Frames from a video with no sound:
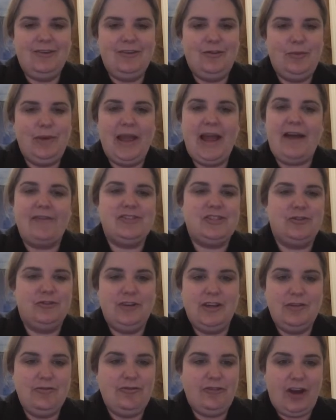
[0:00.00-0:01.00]
we have to
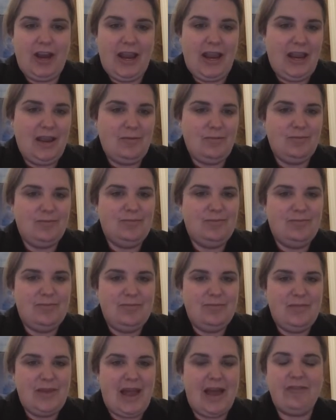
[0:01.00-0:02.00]
reframe
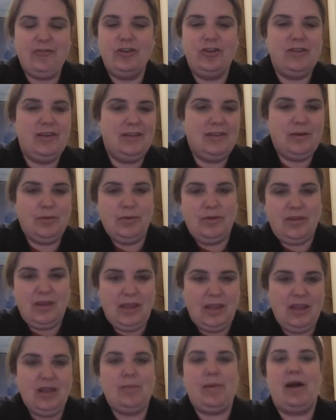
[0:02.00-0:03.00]
everything that we're
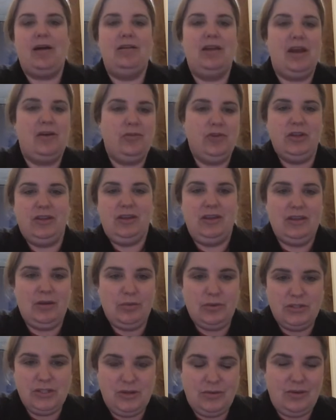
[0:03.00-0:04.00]
thinking about and everything that
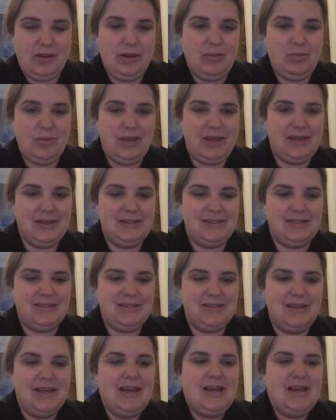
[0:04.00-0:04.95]
we're doing, because